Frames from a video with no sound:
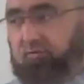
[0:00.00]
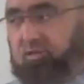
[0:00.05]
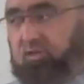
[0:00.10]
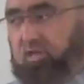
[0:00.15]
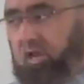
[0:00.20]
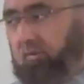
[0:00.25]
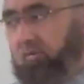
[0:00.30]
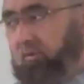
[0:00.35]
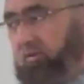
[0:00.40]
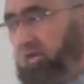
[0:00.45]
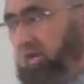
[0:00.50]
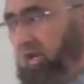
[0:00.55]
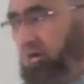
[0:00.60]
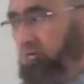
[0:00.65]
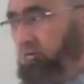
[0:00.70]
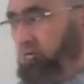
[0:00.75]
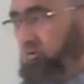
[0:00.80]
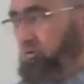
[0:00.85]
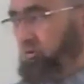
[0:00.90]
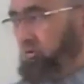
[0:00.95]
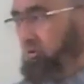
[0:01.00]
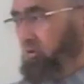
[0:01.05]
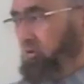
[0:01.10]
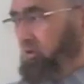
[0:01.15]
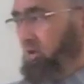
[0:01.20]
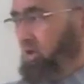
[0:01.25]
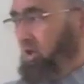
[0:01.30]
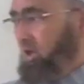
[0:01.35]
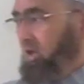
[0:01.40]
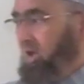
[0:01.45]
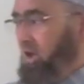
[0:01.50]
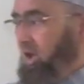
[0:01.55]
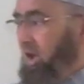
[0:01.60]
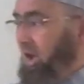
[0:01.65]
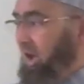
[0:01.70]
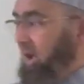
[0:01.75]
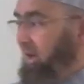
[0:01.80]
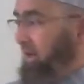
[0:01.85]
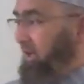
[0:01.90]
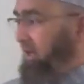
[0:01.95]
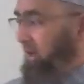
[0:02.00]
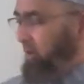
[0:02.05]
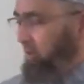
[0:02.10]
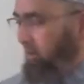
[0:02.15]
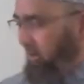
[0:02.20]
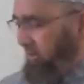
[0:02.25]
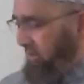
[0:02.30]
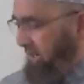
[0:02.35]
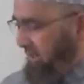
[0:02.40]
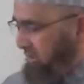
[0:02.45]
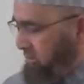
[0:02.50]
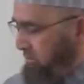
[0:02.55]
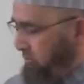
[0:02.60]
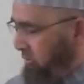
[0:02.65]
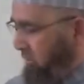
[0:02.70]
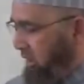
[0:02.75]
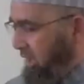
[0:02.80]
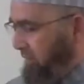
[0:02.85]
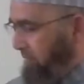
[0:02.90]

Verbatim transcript: Jabir's house, uncovered that small